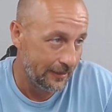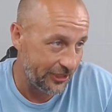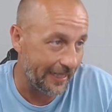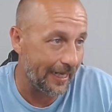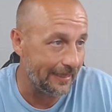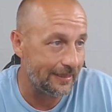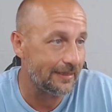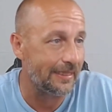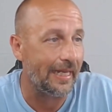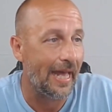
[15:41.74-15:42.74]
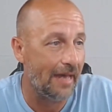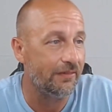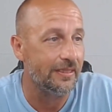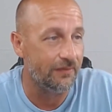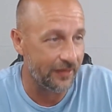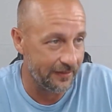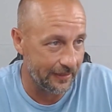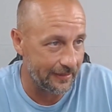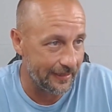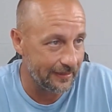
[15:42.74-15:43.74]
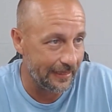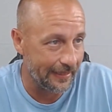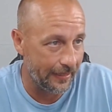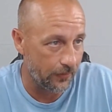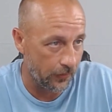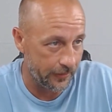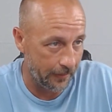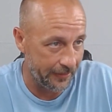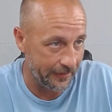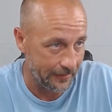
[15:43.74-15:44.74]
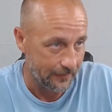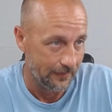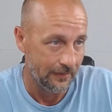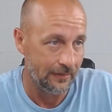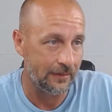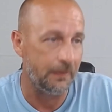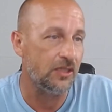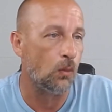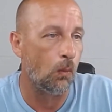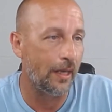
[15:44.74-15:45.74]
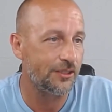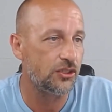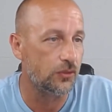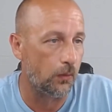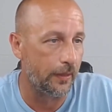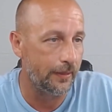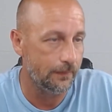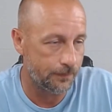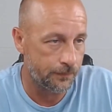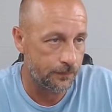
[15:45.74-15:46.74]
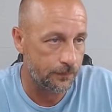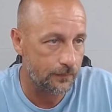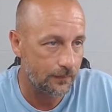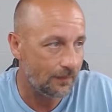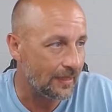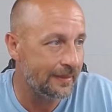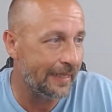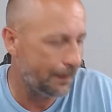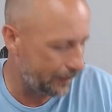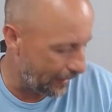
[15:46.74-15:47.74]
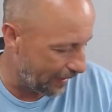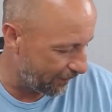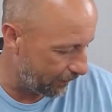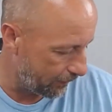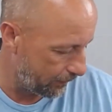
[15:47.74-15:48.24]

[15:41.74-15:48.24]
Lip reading: Shanghai Disney haven't visited Disneyland or WDW to watch Soarin'. The Epcot.